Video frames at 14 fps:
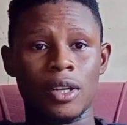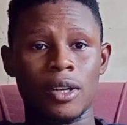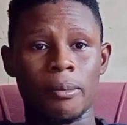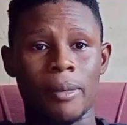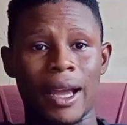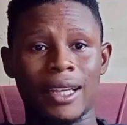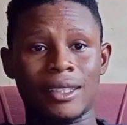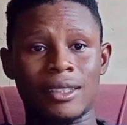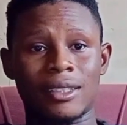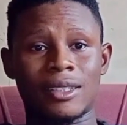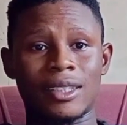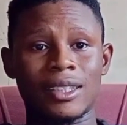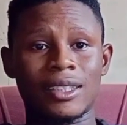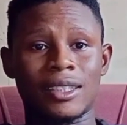By
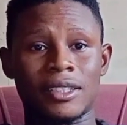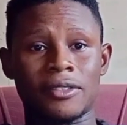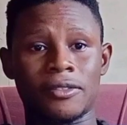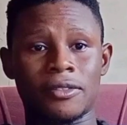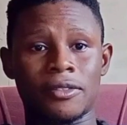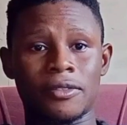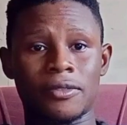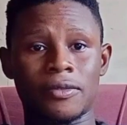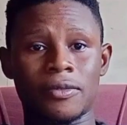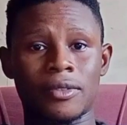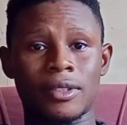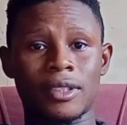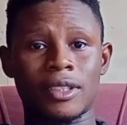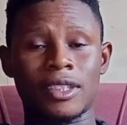distinctive,
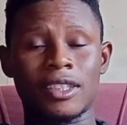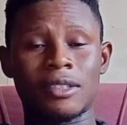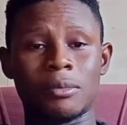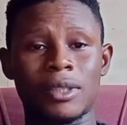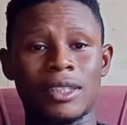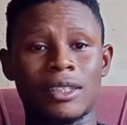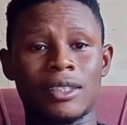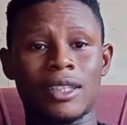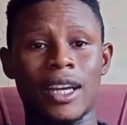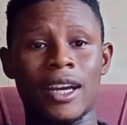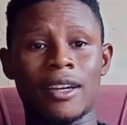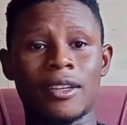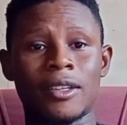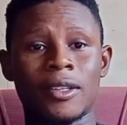this means
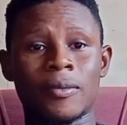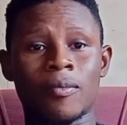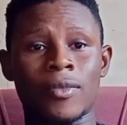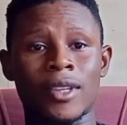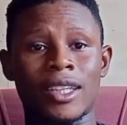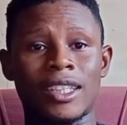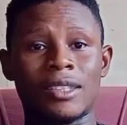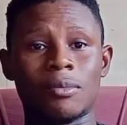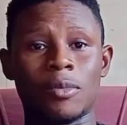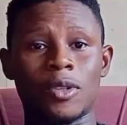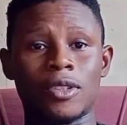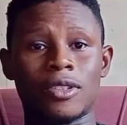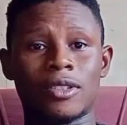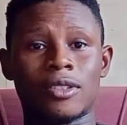that it
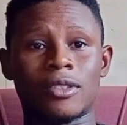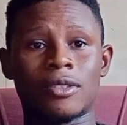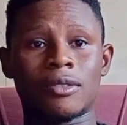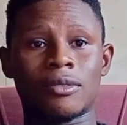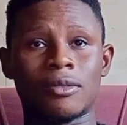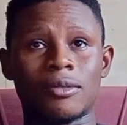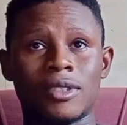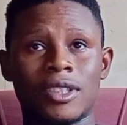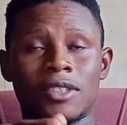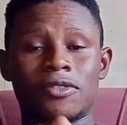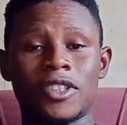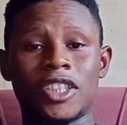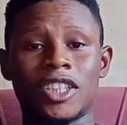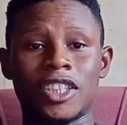must
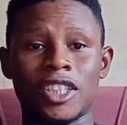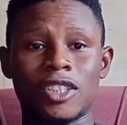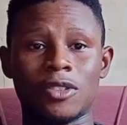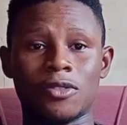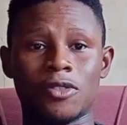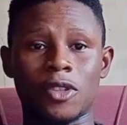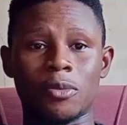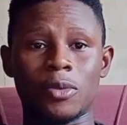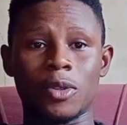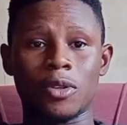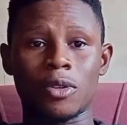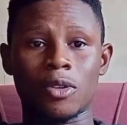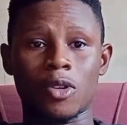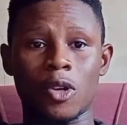differentiate you from
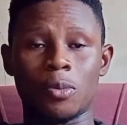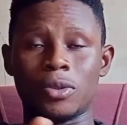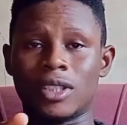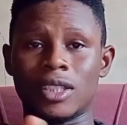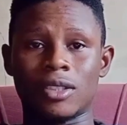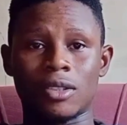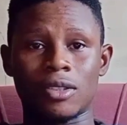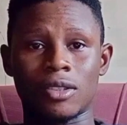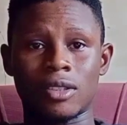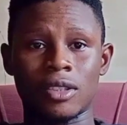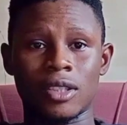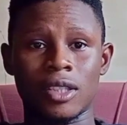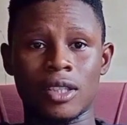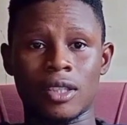your competitors.
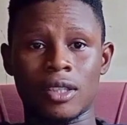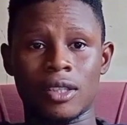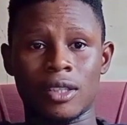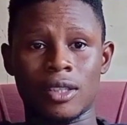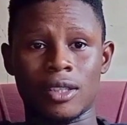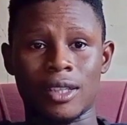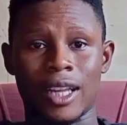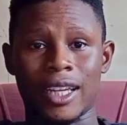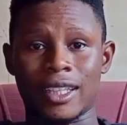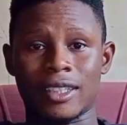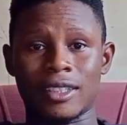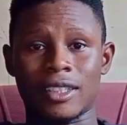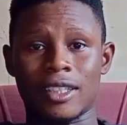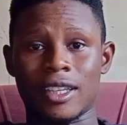
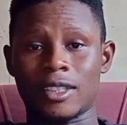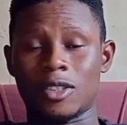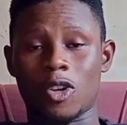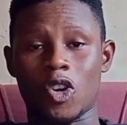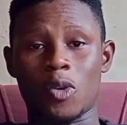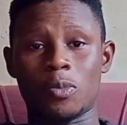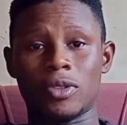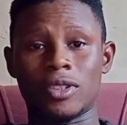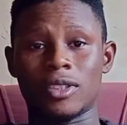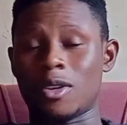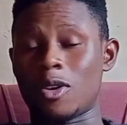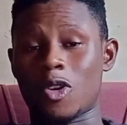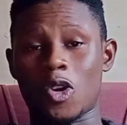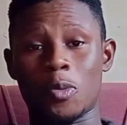Like your
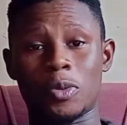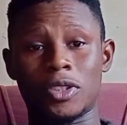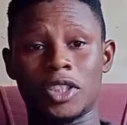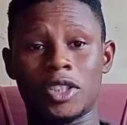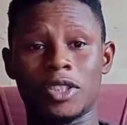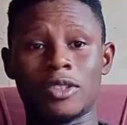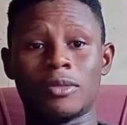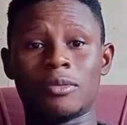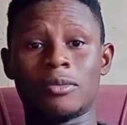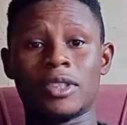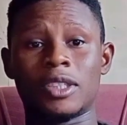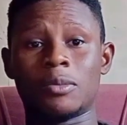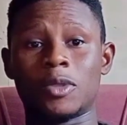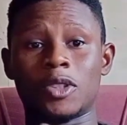competition,
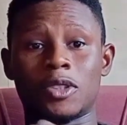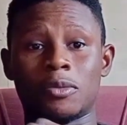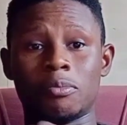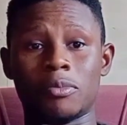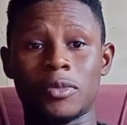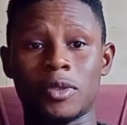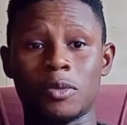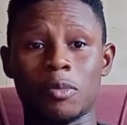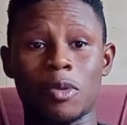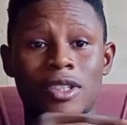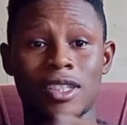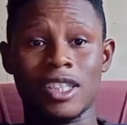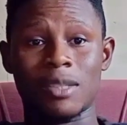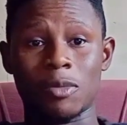it
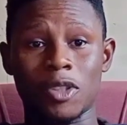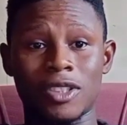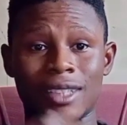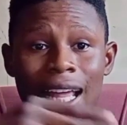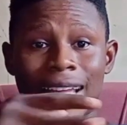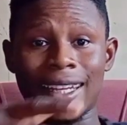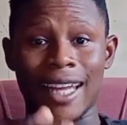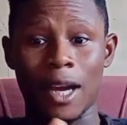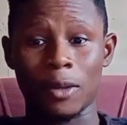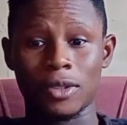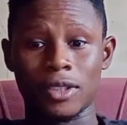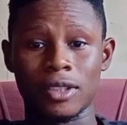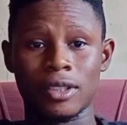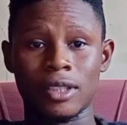must stand
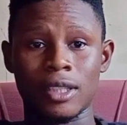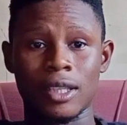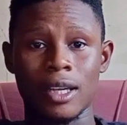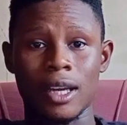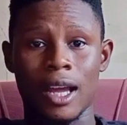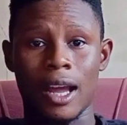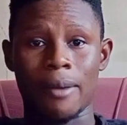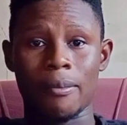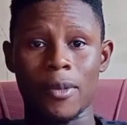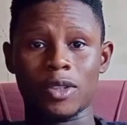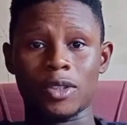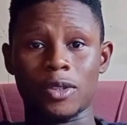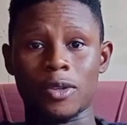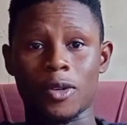out
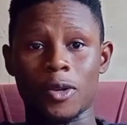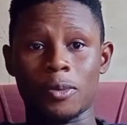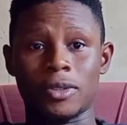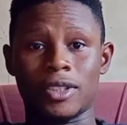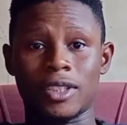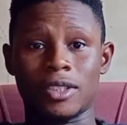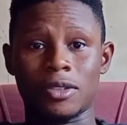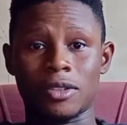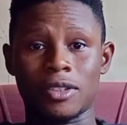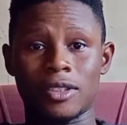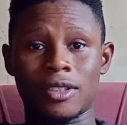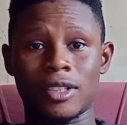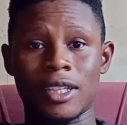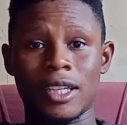among your
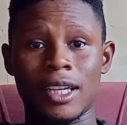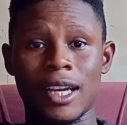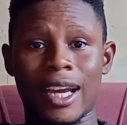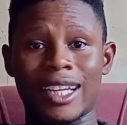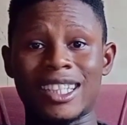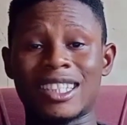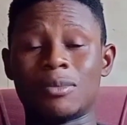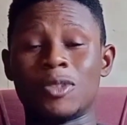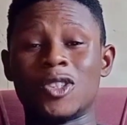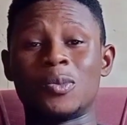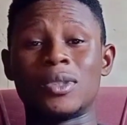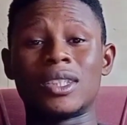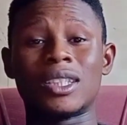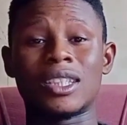competitors, and it
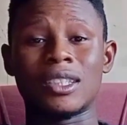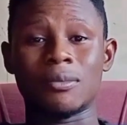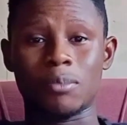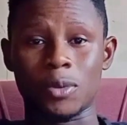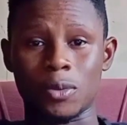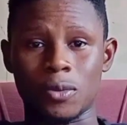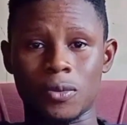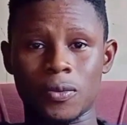must be simple.